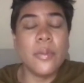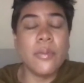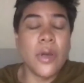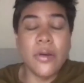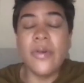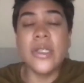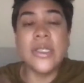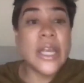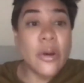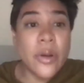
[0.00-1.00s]
of us
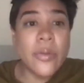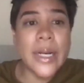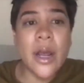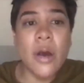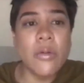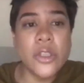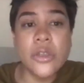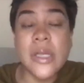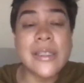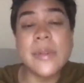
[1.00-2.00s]
hearing right now,
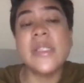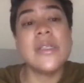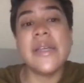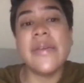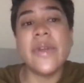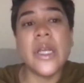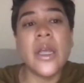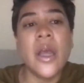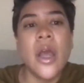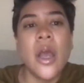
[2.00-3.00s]
SB
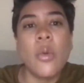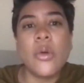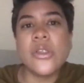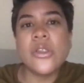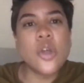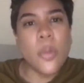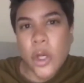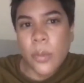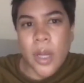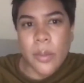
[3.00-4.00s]
1070 was the Show Me
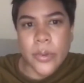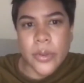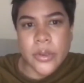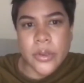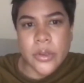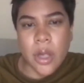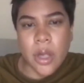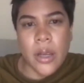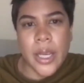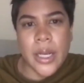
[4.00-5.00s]
Your Papers
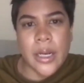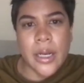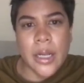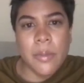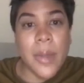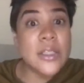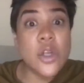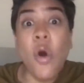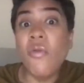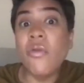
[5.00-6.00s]
law, and it
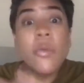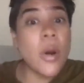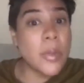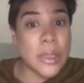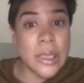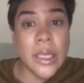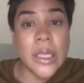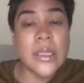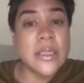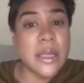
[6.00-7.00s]
passed overwhelmingly
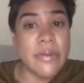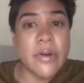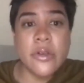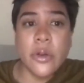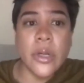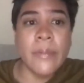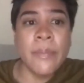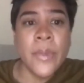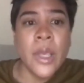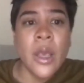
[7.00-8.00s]
in the state of Arizona
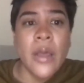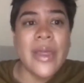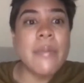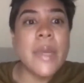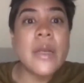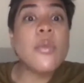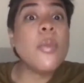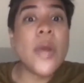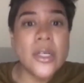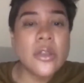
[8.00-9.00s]
that made
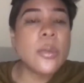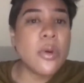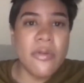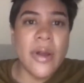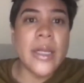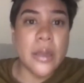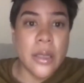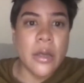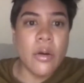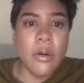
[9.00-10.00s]
racial profiling
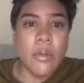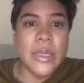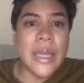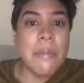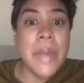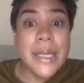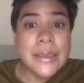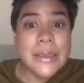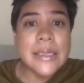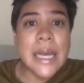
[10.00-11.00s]
legal. What that meant
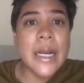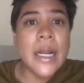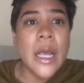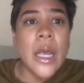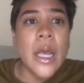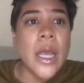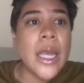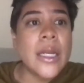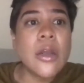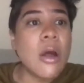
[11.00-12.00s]
is that
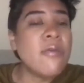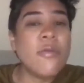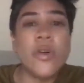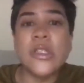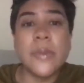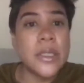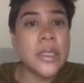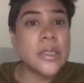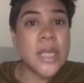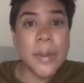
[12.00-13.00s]
any law enforcement
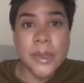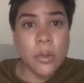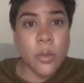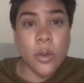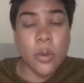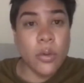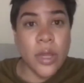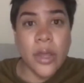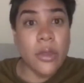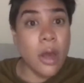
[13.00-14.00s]
could stop someone who
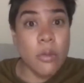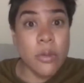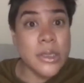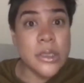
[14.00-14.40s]
they thought was,